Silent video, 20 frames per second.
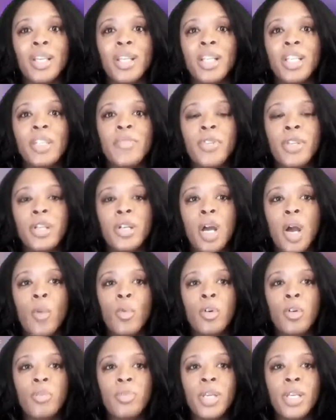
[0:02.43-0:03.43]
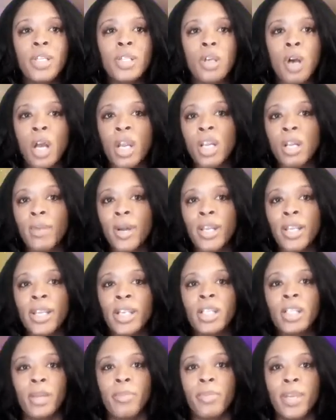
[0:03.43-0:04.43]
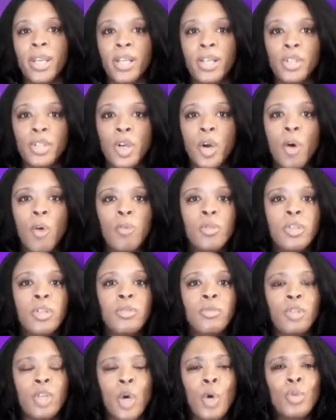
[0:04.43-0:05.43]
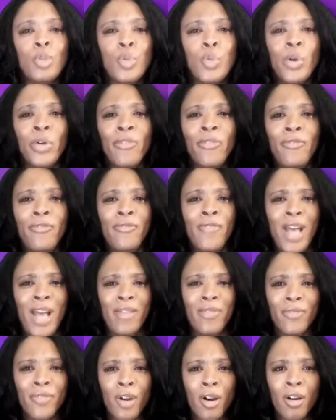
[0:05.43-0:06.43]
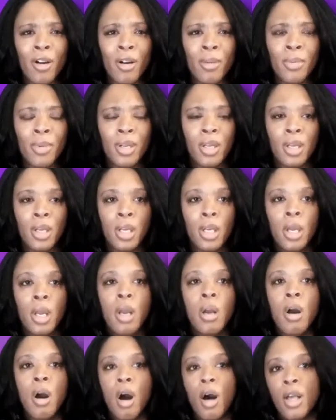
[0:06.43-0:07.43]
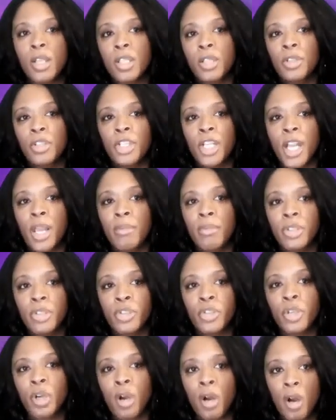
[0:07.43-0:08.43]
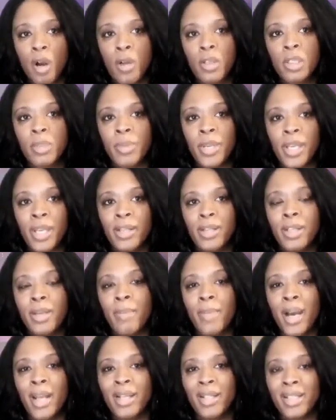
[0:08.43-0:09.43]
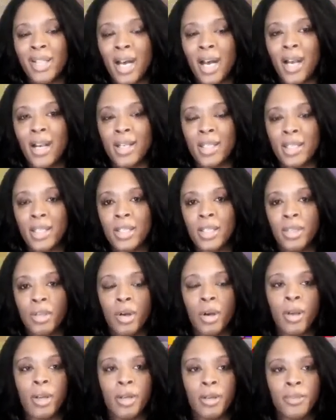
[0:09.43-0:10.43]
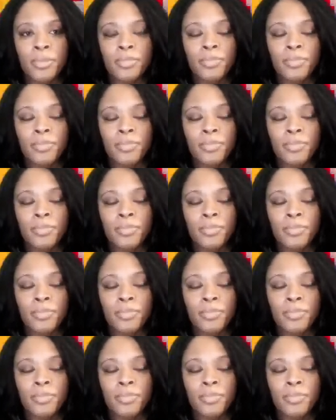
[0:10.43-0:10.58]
In this video, I will be talking about Kelly being told to go to a fat farm. Also, James Charles being demonetized. Let's talk.